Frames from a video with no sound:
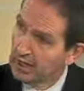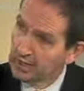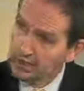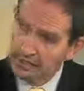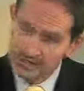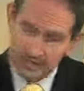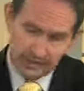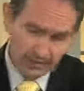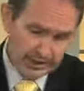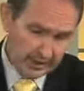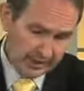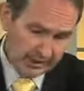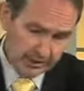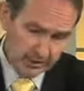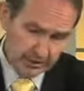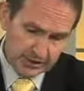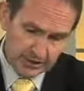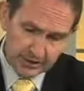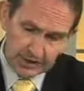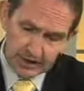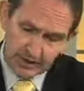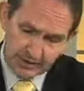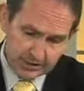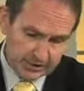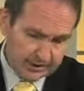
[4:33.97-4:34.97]
So they got
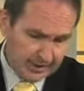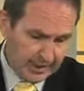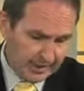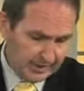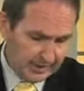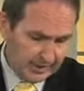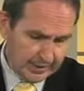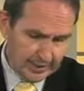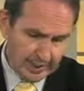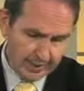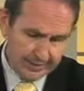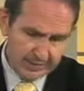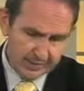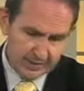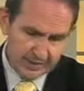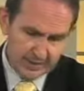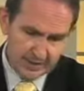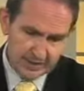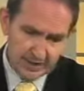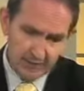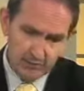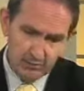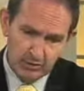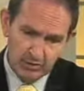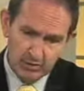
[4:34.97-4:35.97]
together, nutted out this
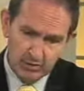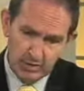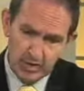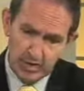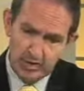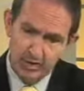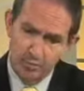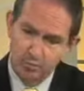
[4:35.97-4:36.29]
thing where they're going